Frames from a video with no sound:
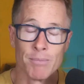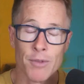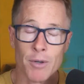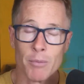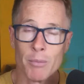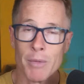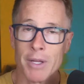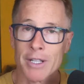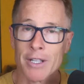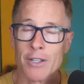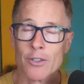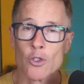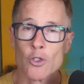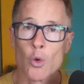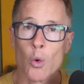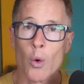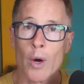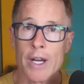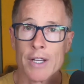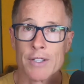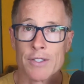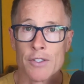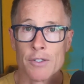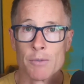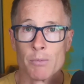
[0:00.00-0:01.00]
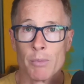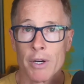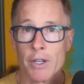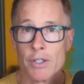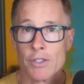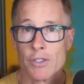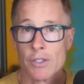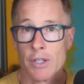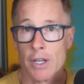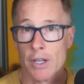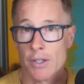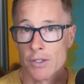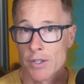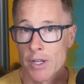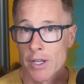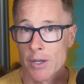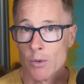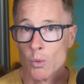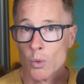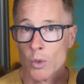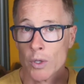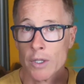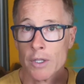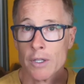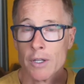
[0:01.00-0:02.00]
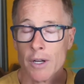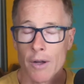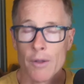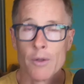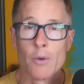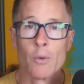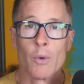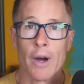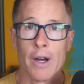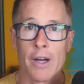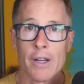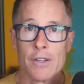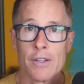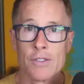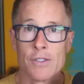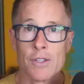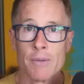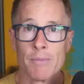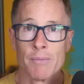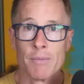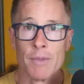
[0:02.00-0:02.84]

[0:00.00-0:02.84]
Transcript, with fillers: They're making twice as much as they would otherwise.